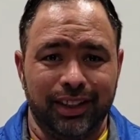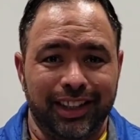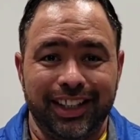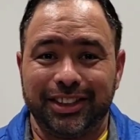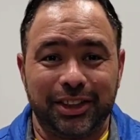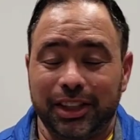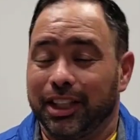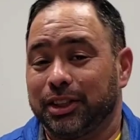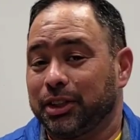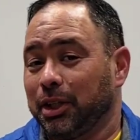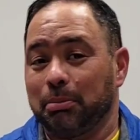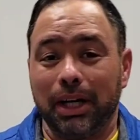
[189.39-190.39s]

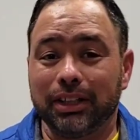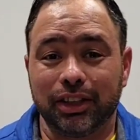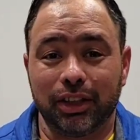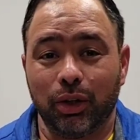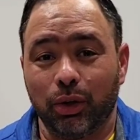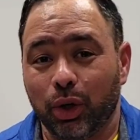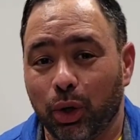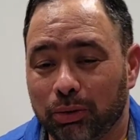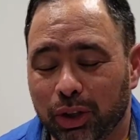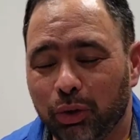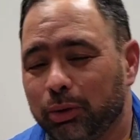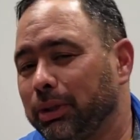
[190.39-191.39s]
It's amazing to own a home. You
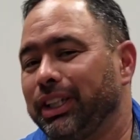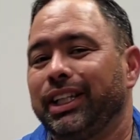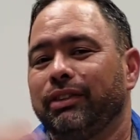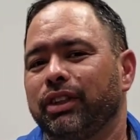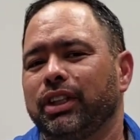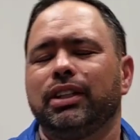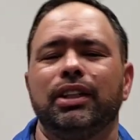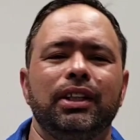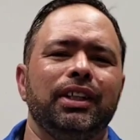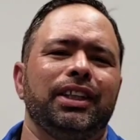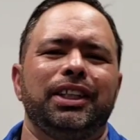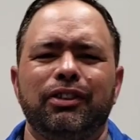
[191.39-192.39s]
don't want to be
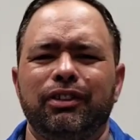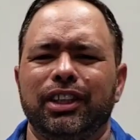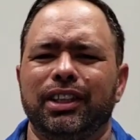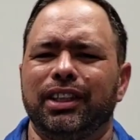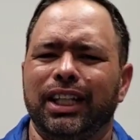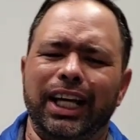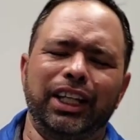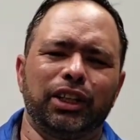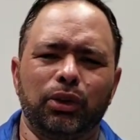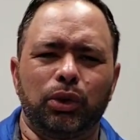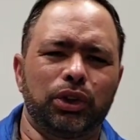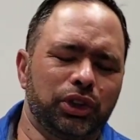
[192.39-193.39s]
giving
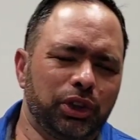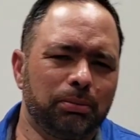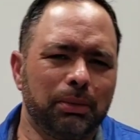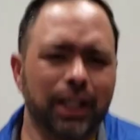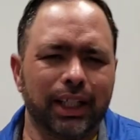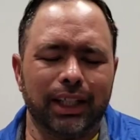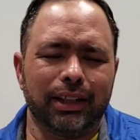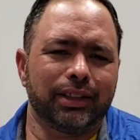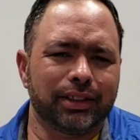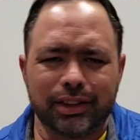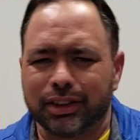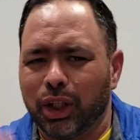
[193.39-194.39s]
landlords your money and it
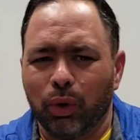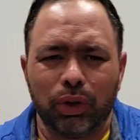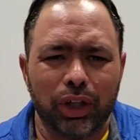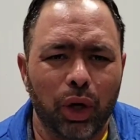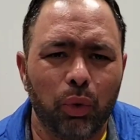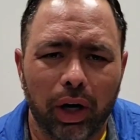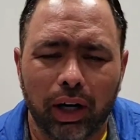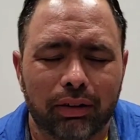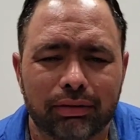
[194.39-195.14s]
just going nowhere,